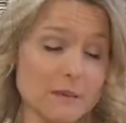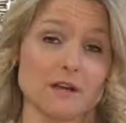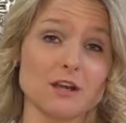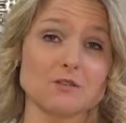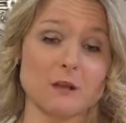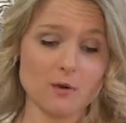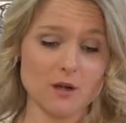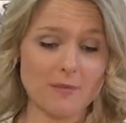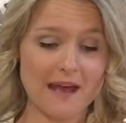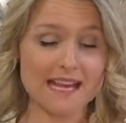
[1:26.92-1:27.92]
I'm going to do is I'm going
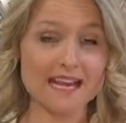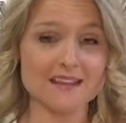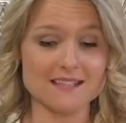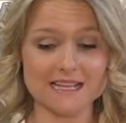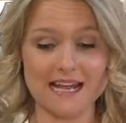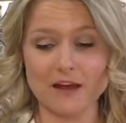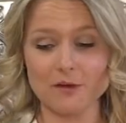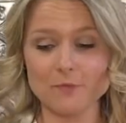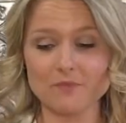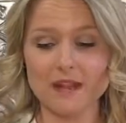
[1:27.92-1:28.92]
to patty these
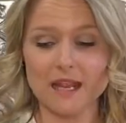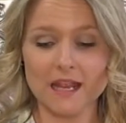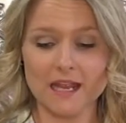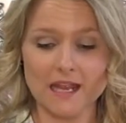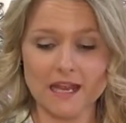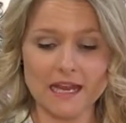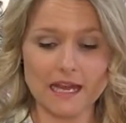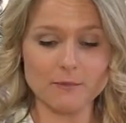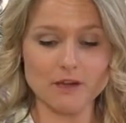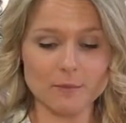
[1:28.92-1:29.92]
out and
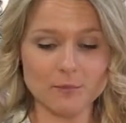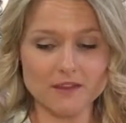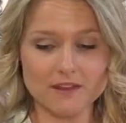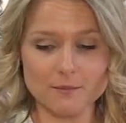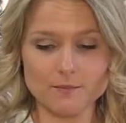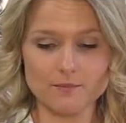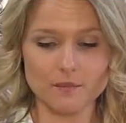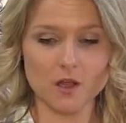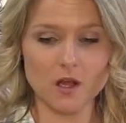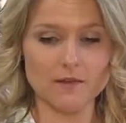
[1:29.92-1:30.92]
I'm going to put them
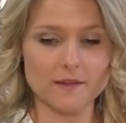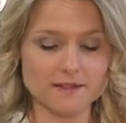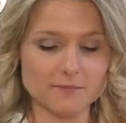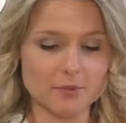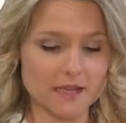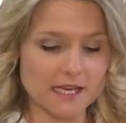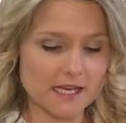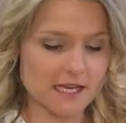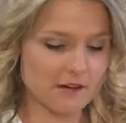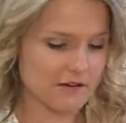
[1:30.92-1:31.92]
on this plate
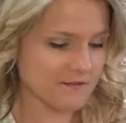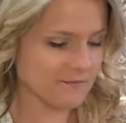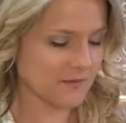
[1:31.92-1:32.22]
here.